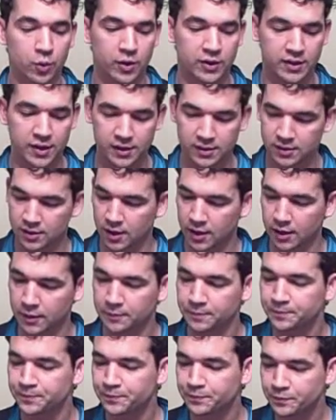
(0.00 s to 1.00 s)
know what it tastes like.
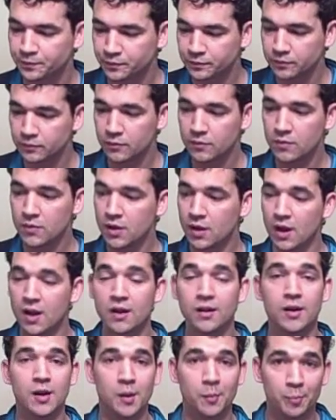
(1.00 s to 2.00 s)

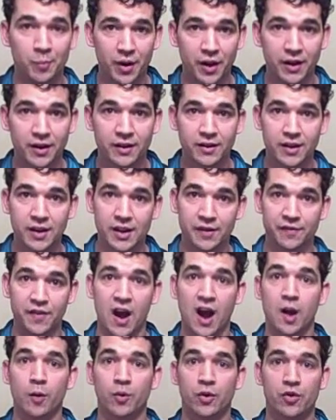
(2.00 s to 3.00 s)
But if
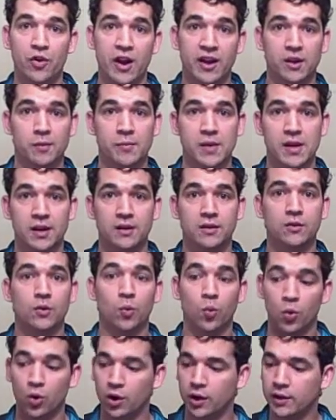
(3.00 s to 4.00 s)
I would recommend
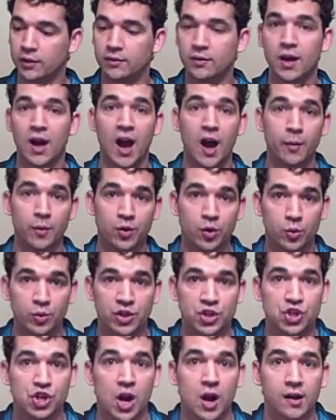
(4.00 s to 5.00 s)
one, I would go
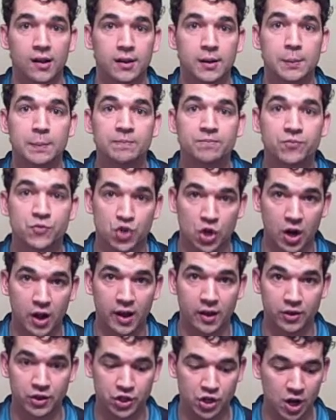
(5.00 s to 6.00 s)
with the chocolate.
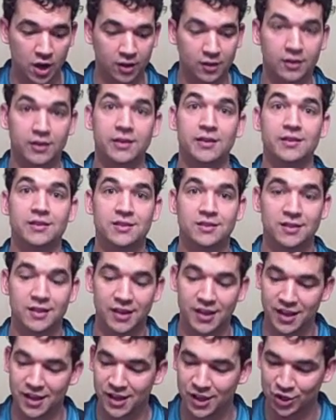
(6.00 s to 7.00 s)
Try out the chocolate. It's
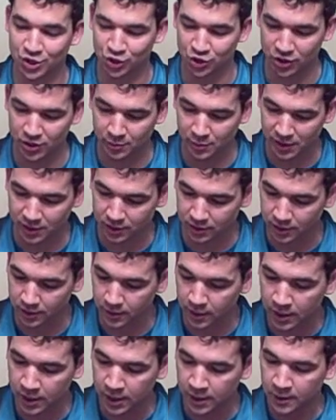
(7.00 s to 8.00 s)
extremely
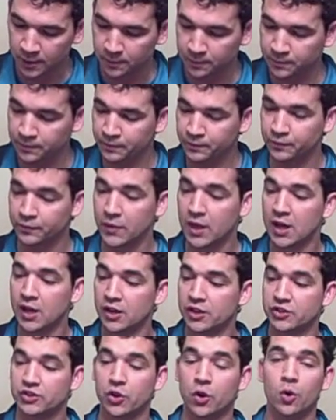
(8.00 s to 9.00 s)
good.
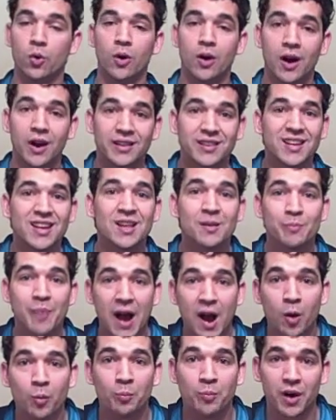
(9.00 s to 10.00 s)
So a
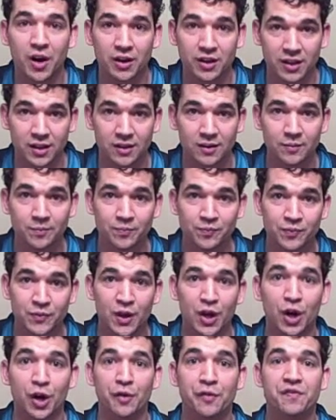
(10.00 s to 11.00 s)
10-pound bucket
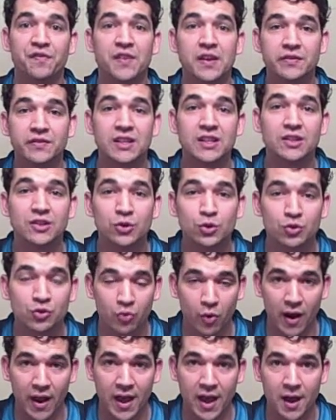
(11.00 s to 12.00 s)
of
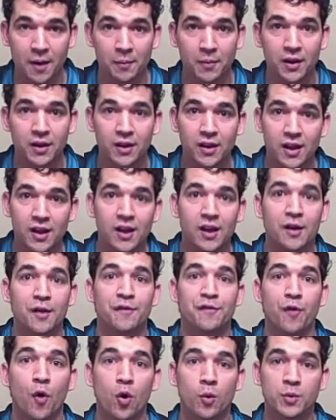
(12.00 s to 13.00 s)
52-gram
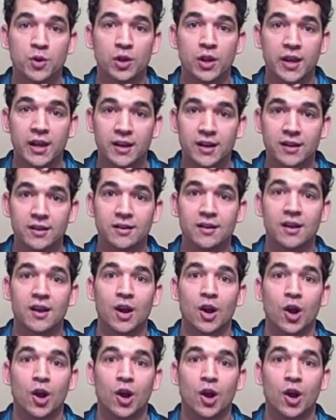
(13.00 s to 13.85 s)
formulated